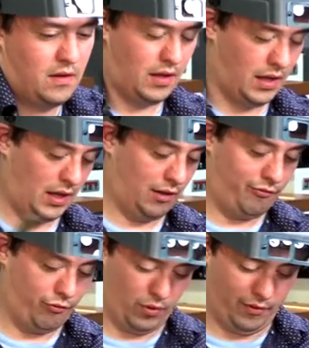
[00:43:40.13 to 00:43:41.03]
and
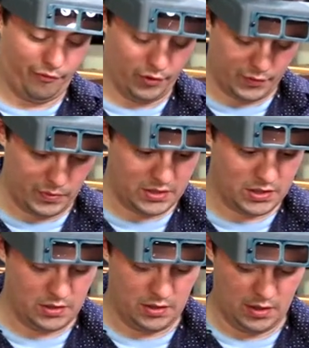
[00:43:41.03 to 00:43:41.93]
for the foot
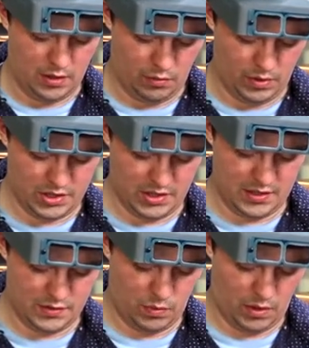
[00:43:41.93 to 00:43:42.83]
switch, which
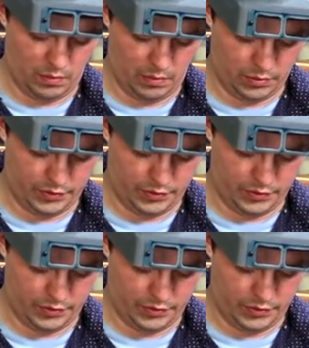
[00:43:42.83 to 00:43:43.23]
is what we will